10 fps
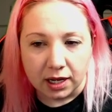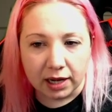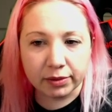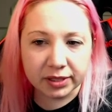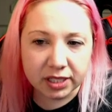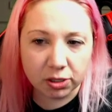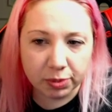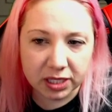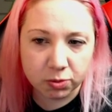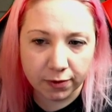I would consider
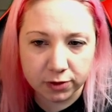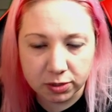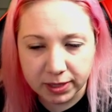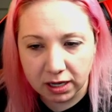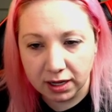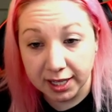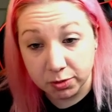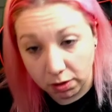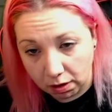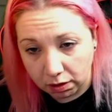Beast Morphers to be all
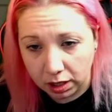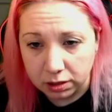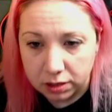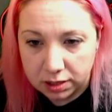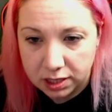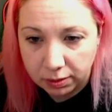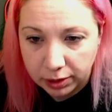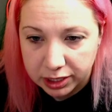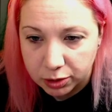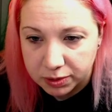Hasbro, okay?
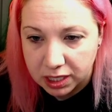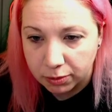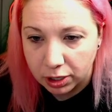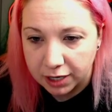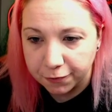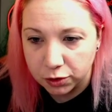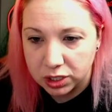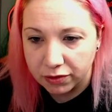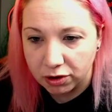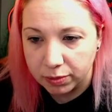Samurai, Super Samurai. First
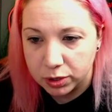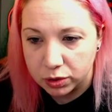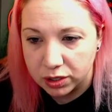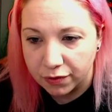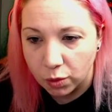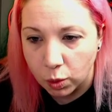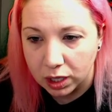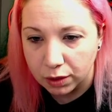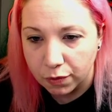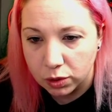ever episodes of
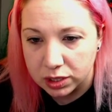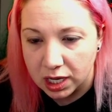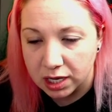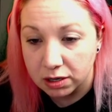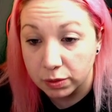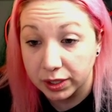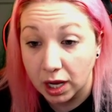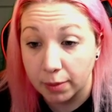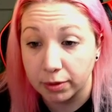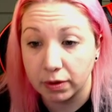Wild Force ended with a
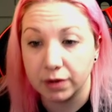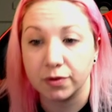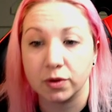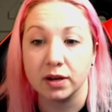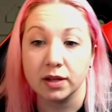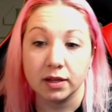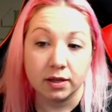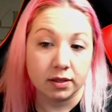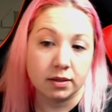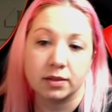copyright for
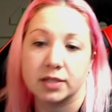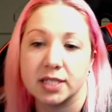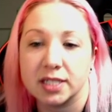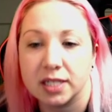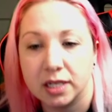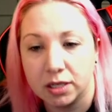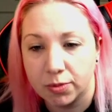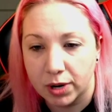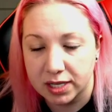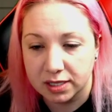Disney
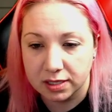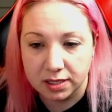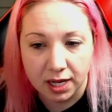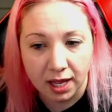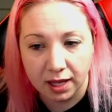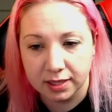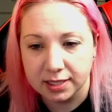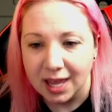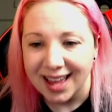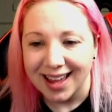Enterprises. Yeah,
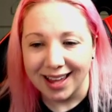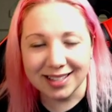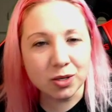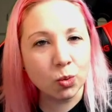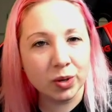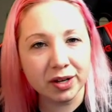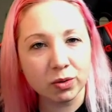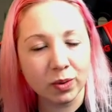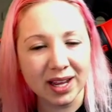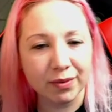it's a weird
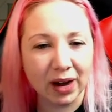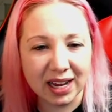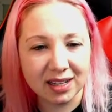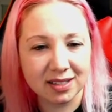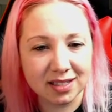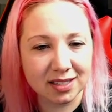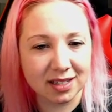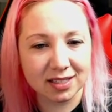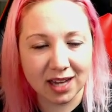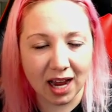wave, right? Because
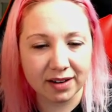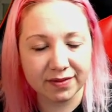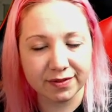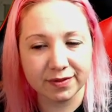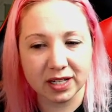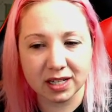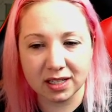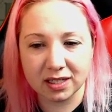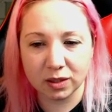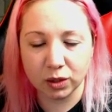it's kind of,
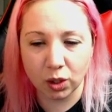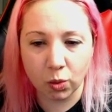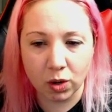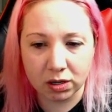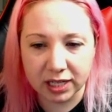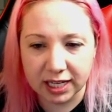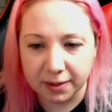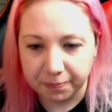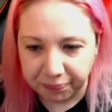it's a little wonky.